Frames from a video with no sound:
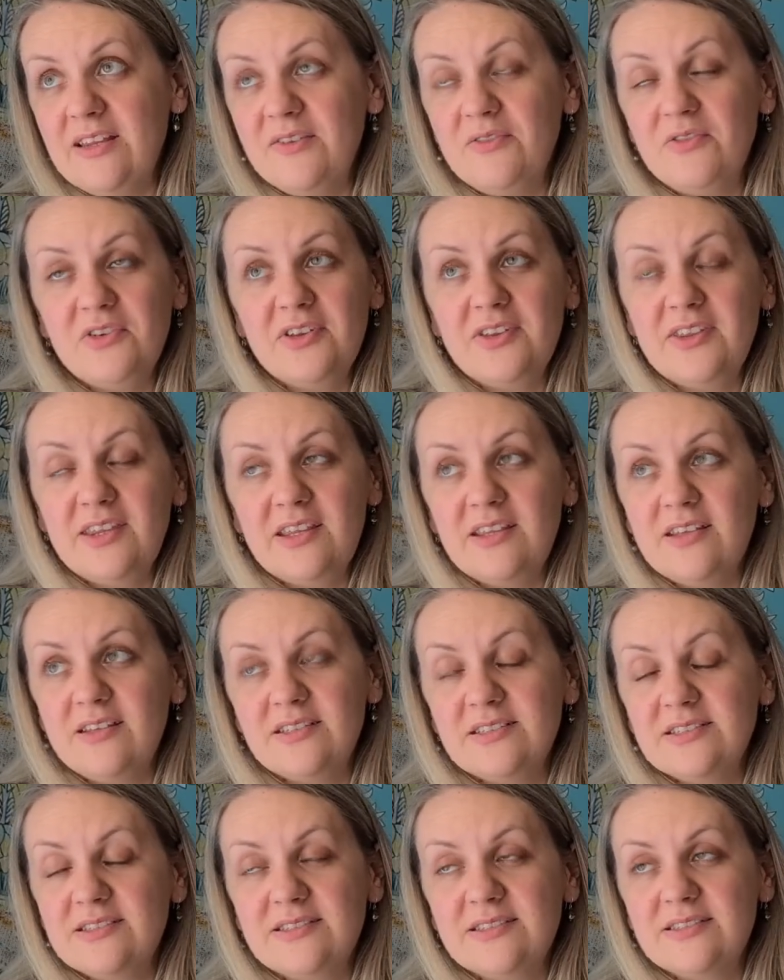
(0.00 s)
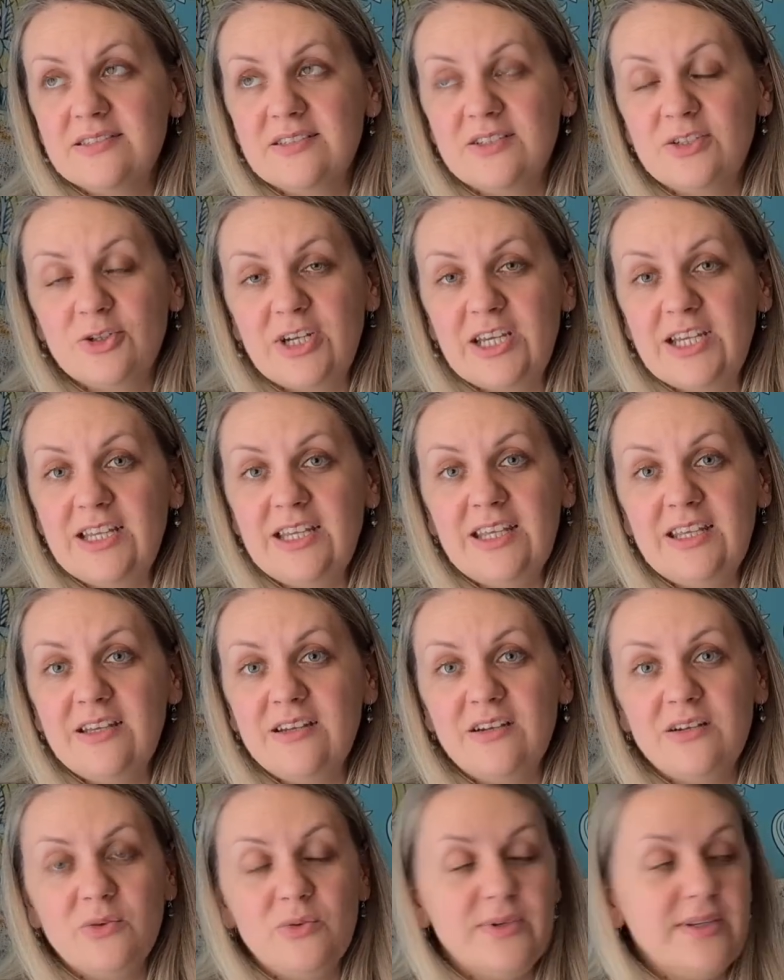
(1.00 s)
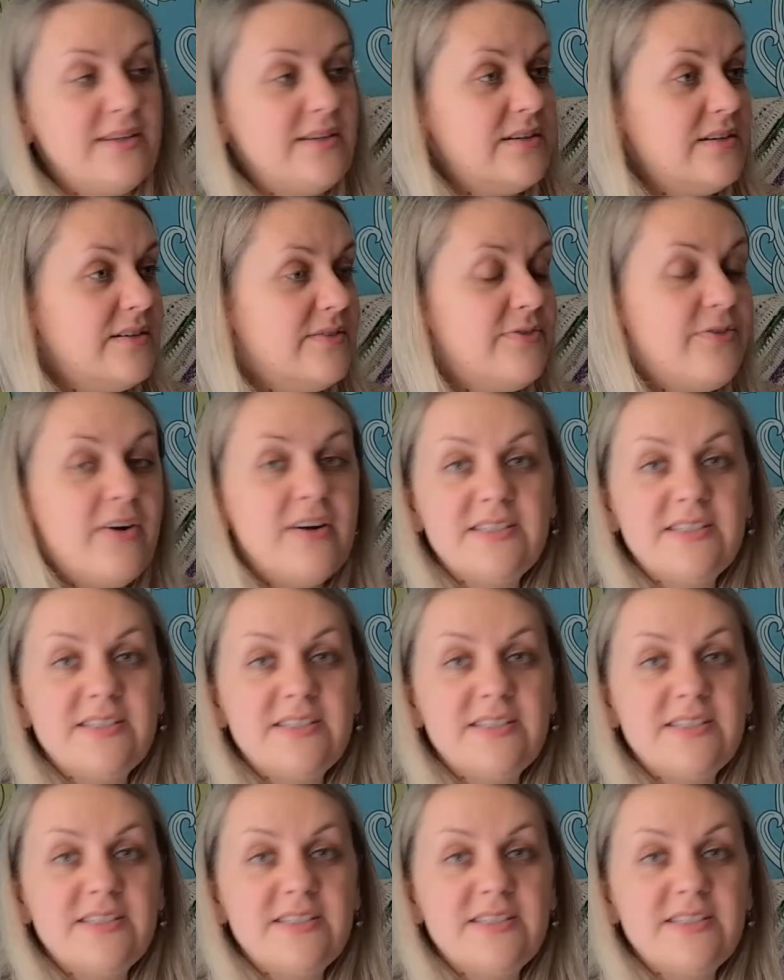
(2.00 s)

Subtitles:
Everything is great here. The weather.